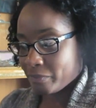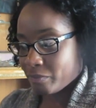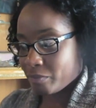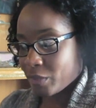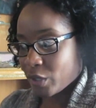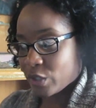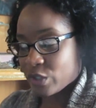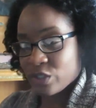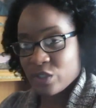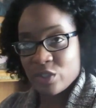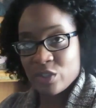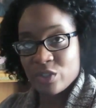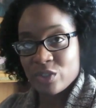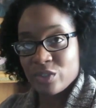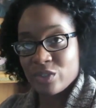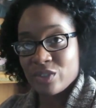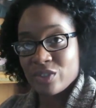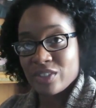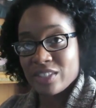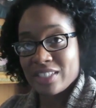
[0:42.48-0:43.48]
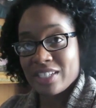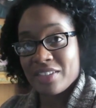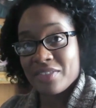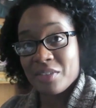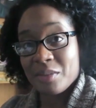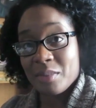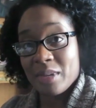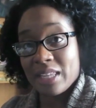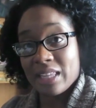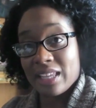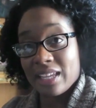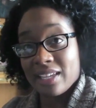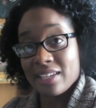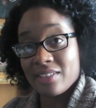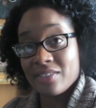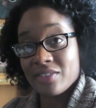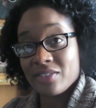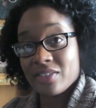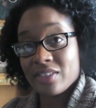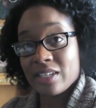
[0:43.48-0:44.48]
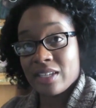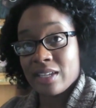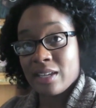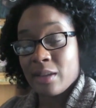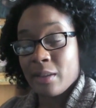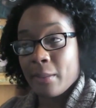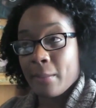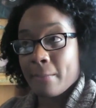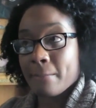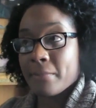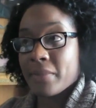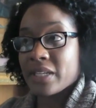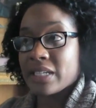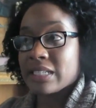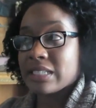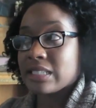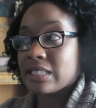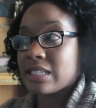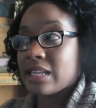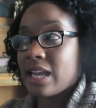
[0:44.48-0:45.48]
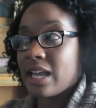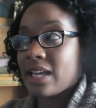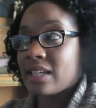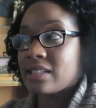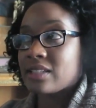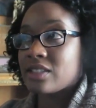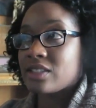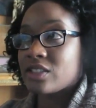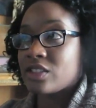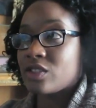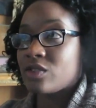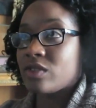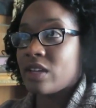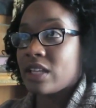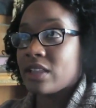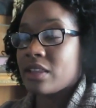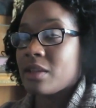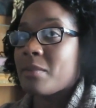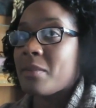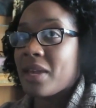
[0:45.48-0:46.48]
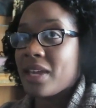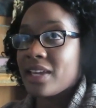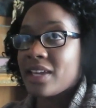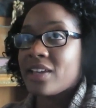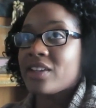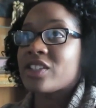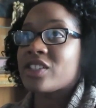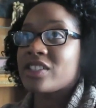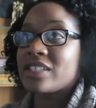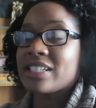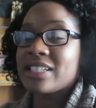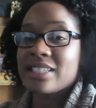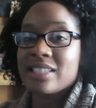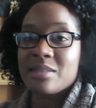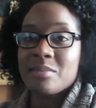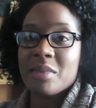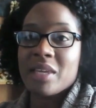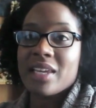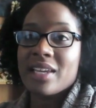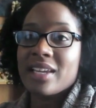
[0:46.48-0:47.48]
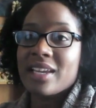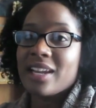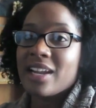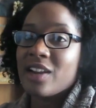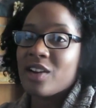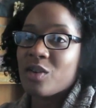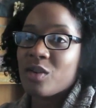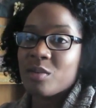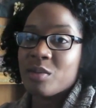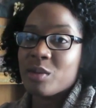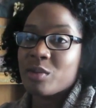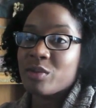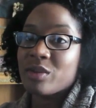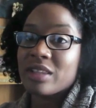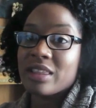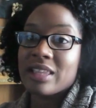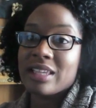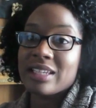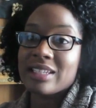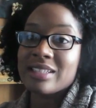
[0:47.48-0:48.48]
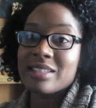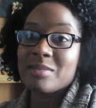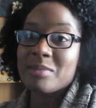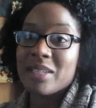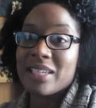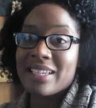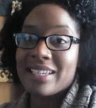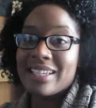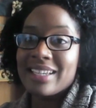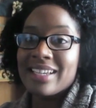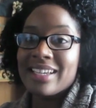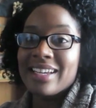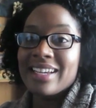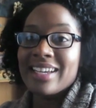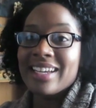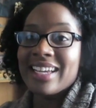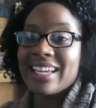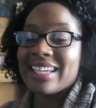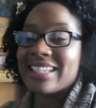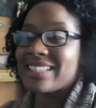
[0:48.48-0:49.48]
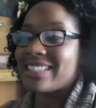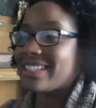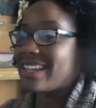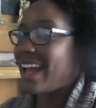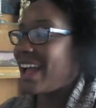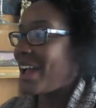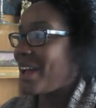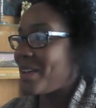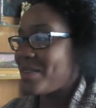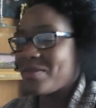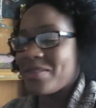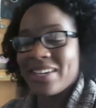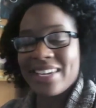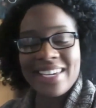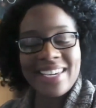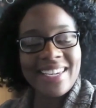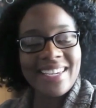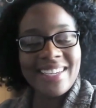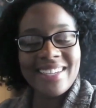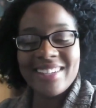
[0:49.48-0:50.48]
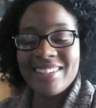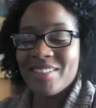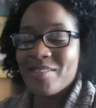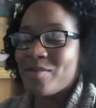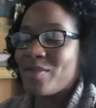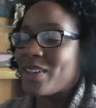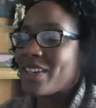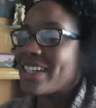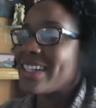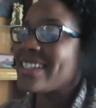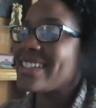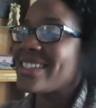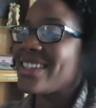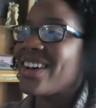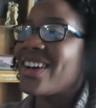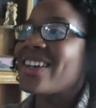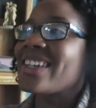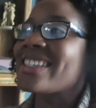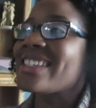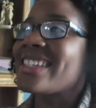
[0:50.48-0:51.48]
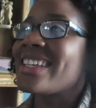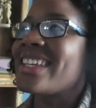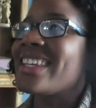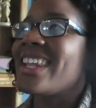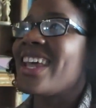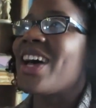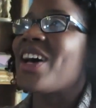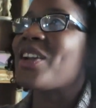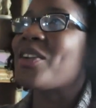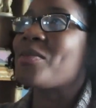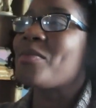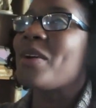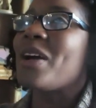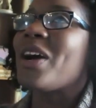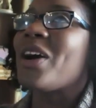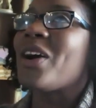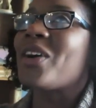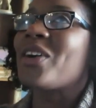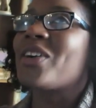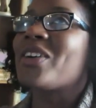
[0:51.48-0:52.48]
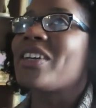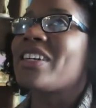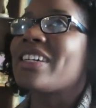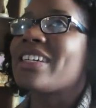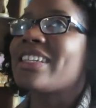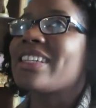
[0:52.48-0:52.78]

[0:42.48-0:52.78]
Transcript: personal stuff in my life, but it's not direct. The main character isn't me, and I don't want people to think it's me. It's not me, but it talks a lot about